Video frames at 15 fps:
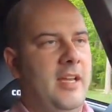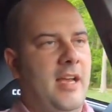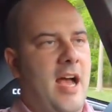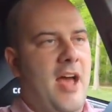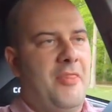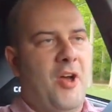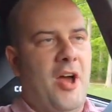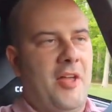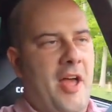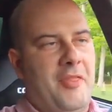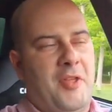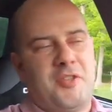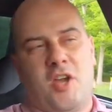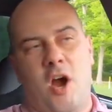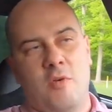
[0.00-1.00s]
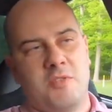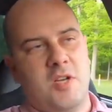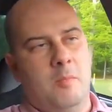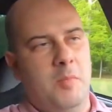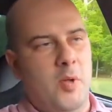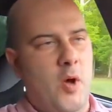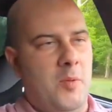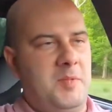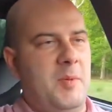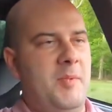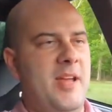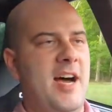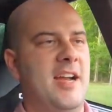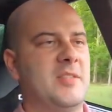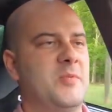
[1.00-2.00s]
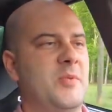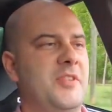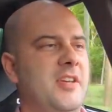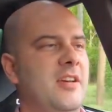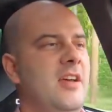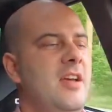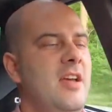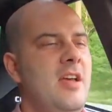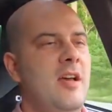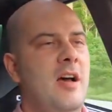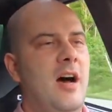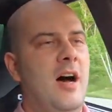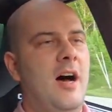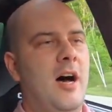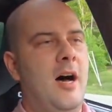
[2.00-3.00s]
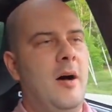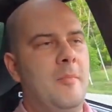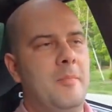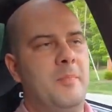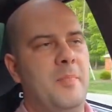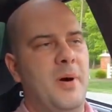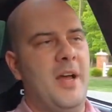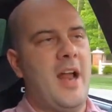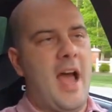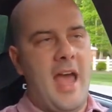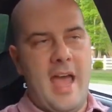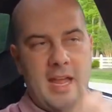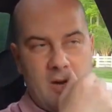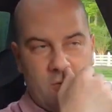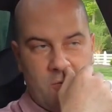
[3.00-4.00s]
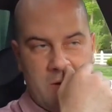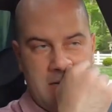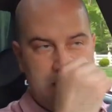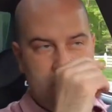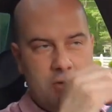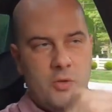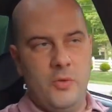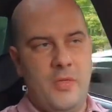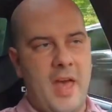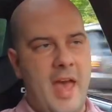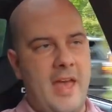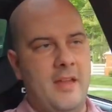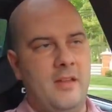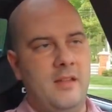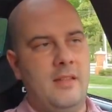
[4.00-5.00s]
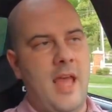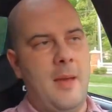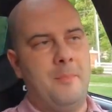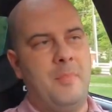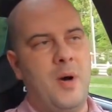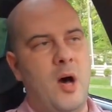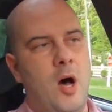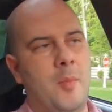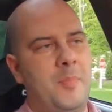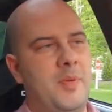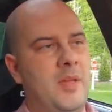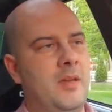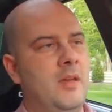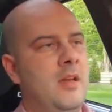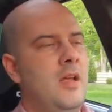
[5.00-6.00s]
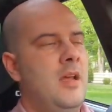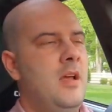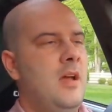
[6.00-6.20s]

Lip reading: I thought the car was gonna blow up, to be honest with you. But I had to redo that pump, and